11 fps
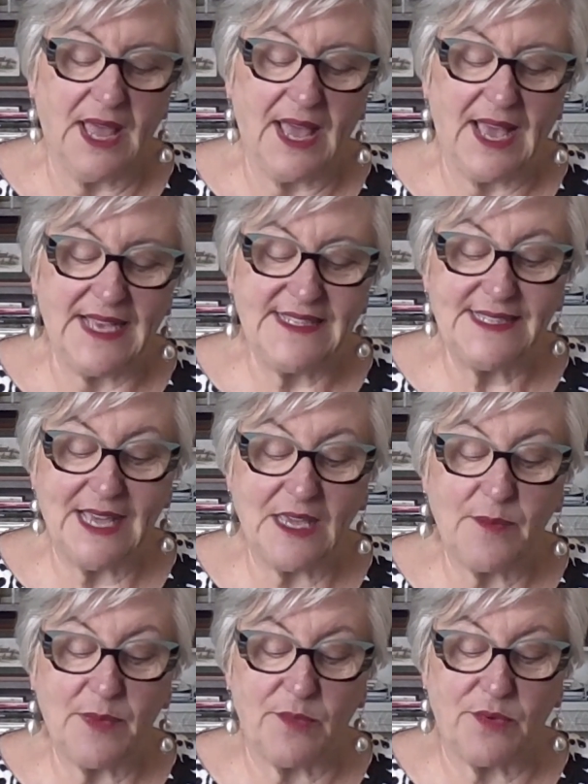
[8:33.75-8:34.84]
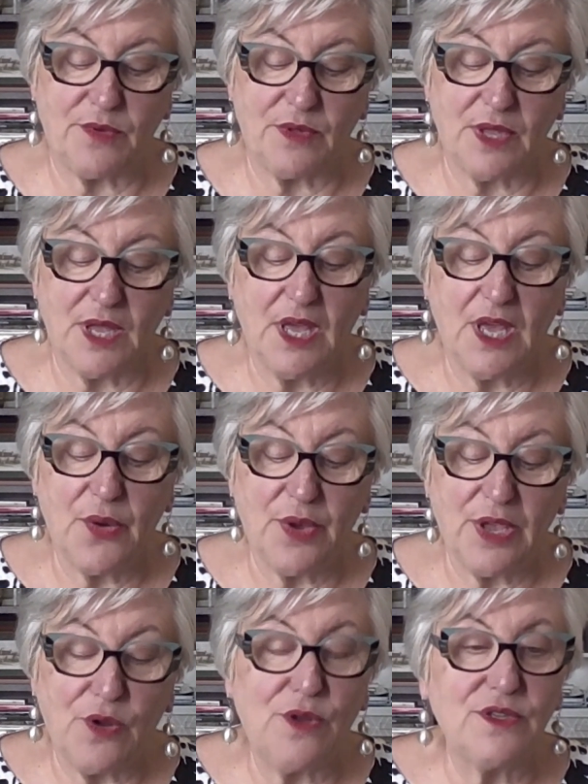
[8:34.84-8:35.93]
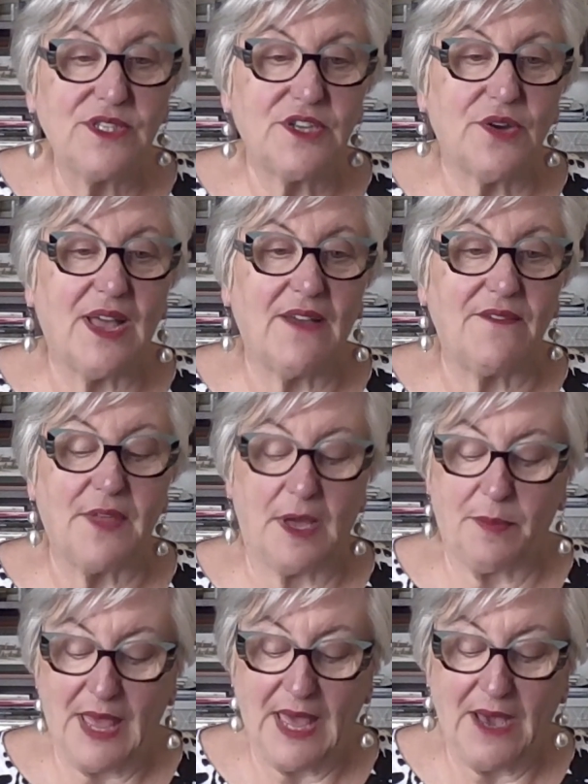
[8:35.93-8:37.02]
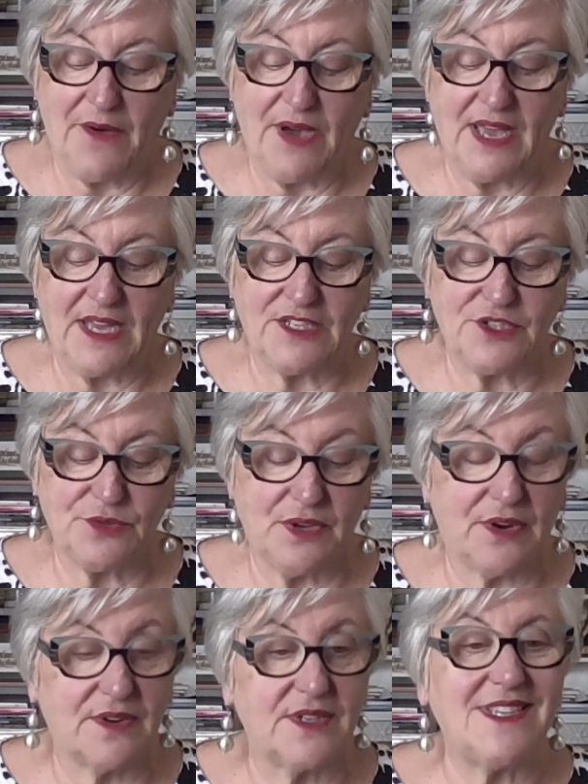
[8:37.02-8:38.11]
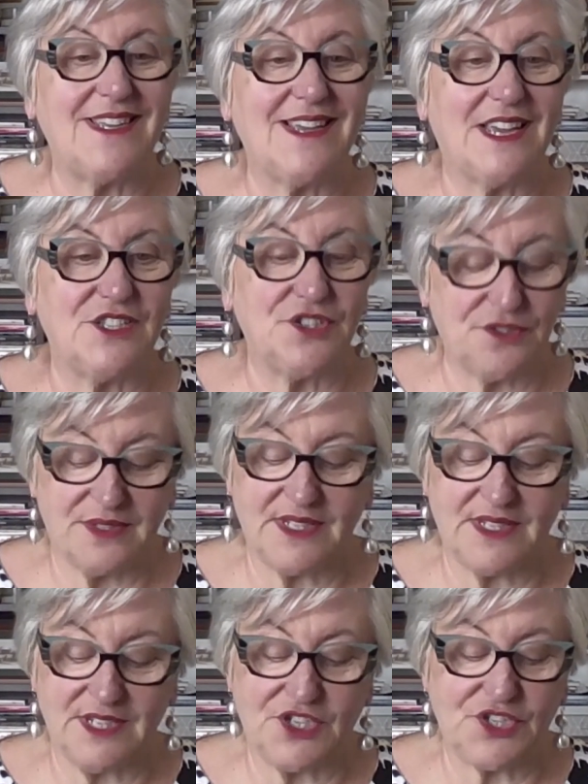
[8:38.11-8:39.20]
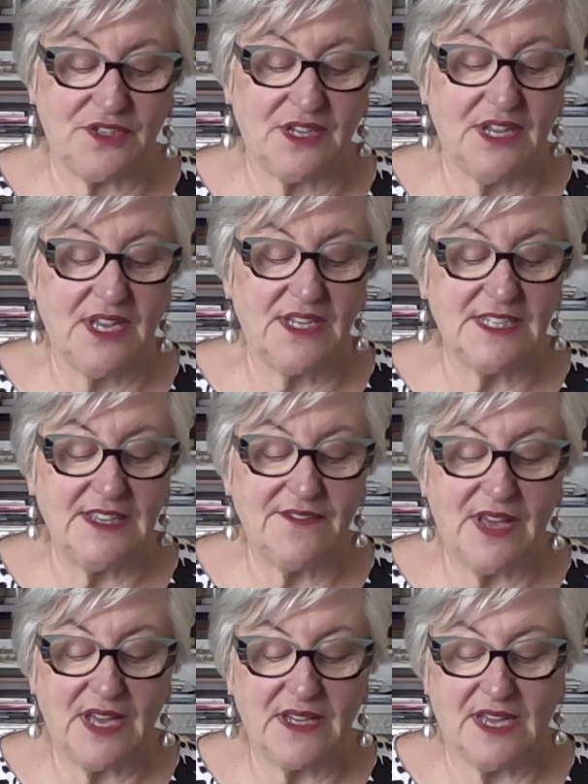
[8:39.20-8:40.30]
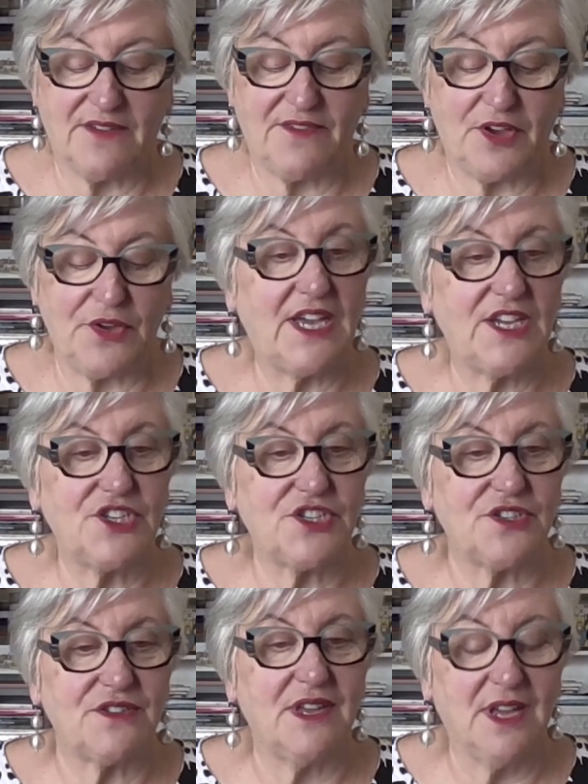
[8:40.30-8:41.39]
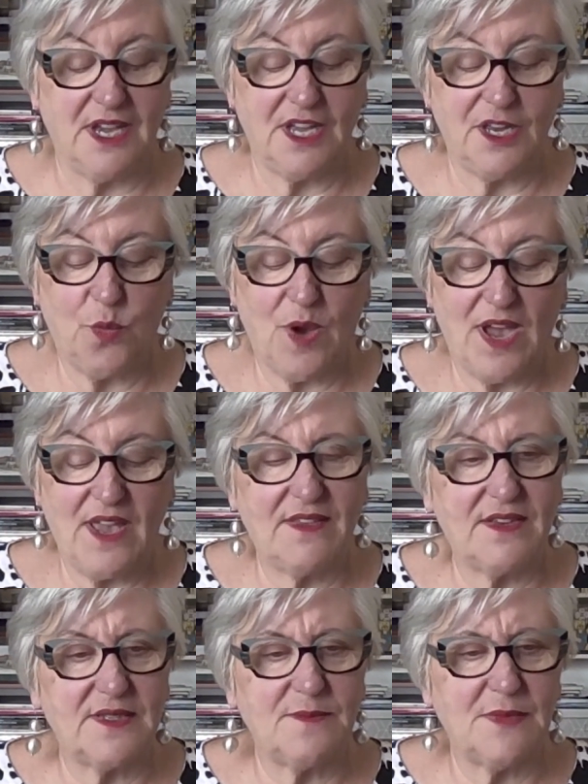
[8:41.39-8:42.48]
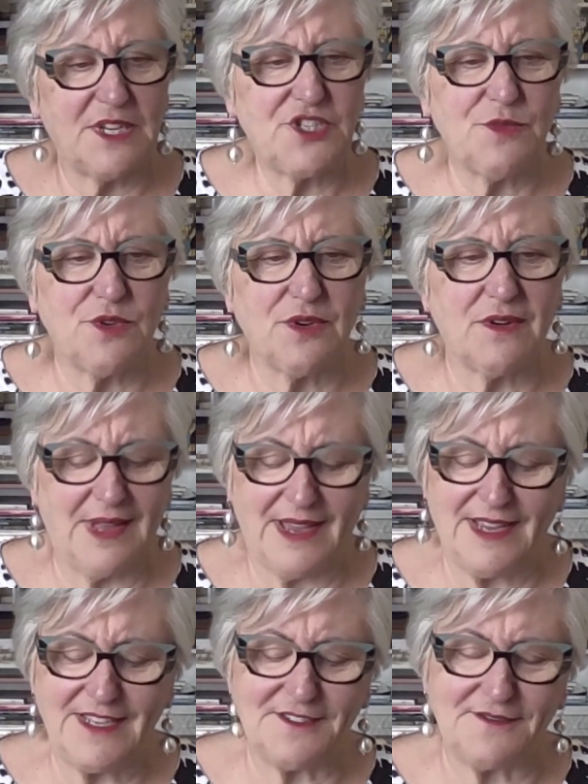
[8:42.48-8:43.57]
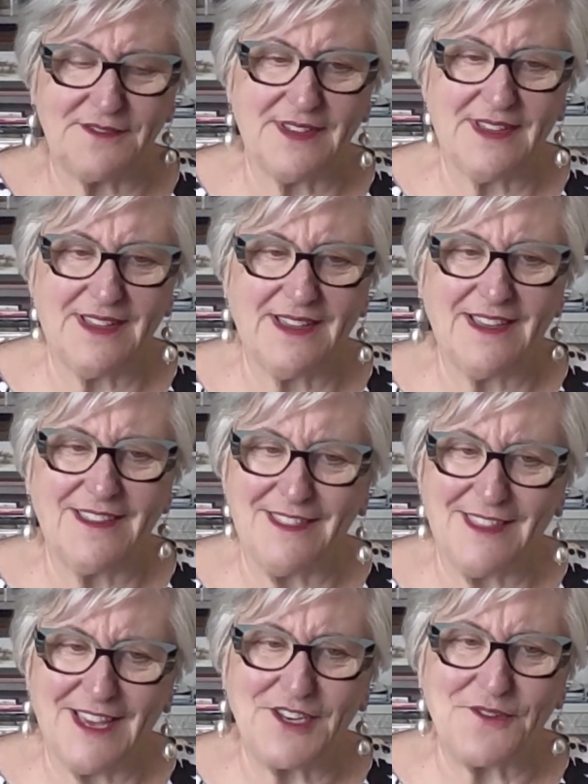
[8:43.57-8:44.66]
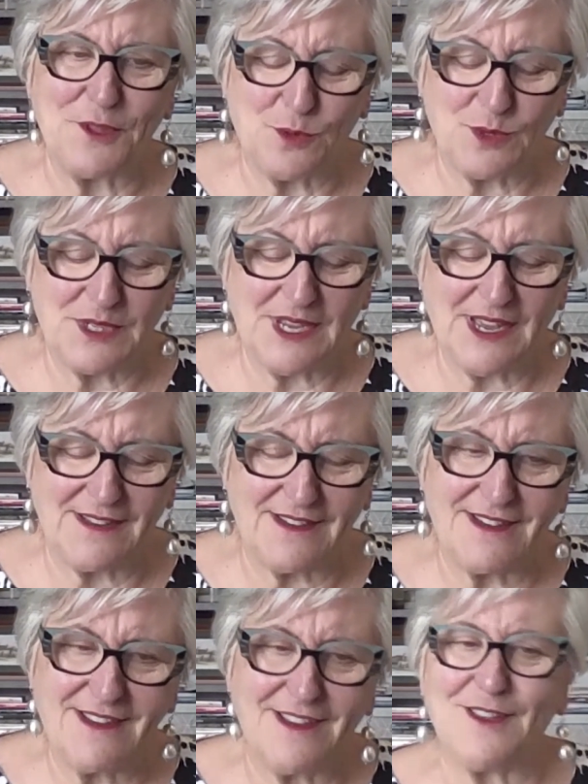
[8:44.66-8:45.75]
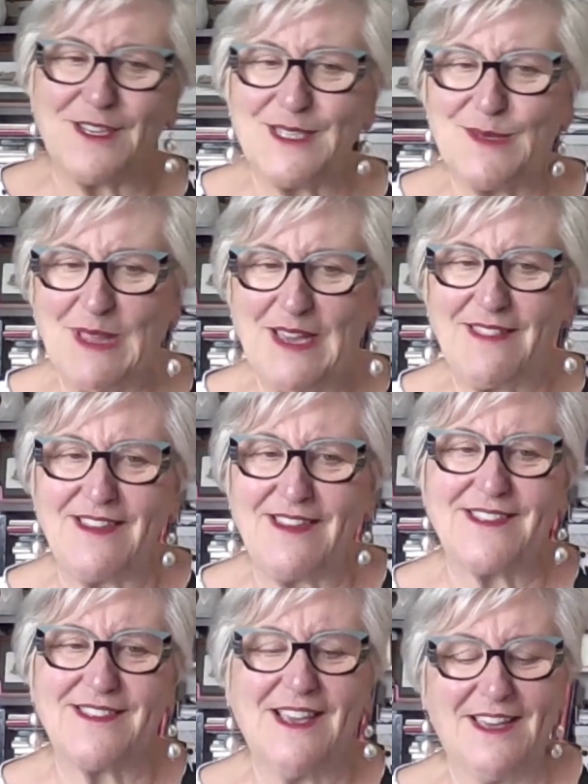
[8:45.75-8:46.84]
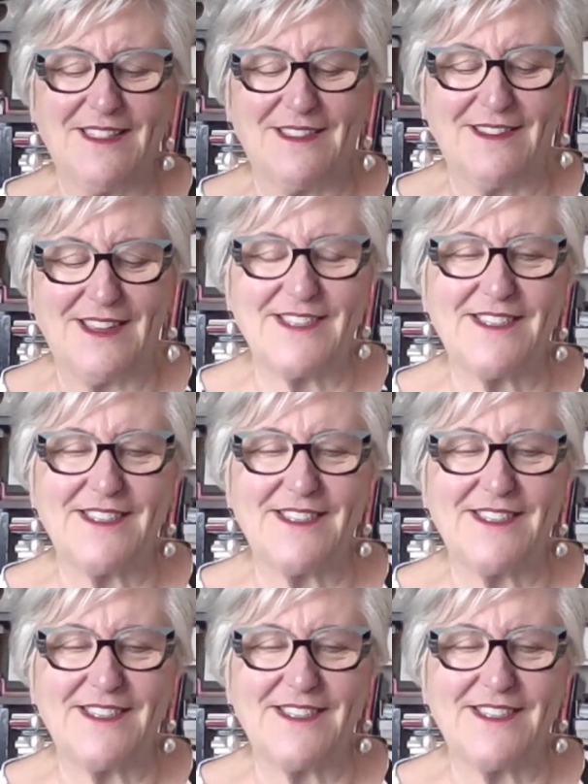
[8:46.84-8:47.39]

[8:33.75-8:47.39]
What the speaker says: As lay people, we also have that power and authority and jurisdiction to live out our vocation in a way that is much more creative than that of the ordained. And I'll explain this. The next